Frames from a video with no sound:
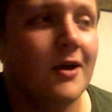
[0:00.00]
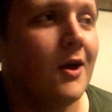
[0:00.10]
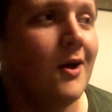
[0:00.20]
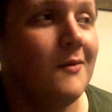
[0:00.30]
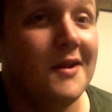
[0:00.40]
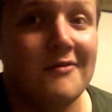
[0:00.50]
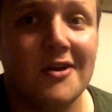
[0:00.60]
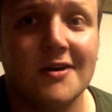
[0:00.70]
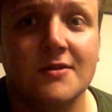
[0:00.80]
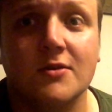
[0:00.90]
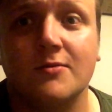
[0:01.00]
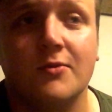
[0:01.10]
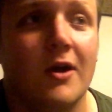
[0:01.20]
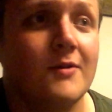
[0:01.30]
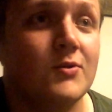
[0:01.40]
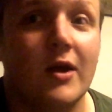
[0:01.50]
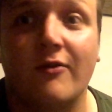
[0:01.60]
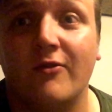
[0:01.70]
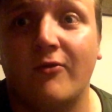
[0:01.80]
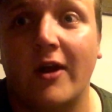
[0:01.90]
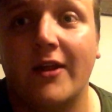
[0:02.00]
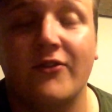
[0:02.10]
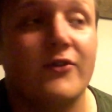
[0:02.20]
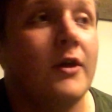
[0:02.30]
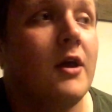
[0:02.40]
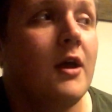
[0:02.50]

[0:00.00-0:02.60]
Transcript: Uh, leave a like and subscribe, share with your friends.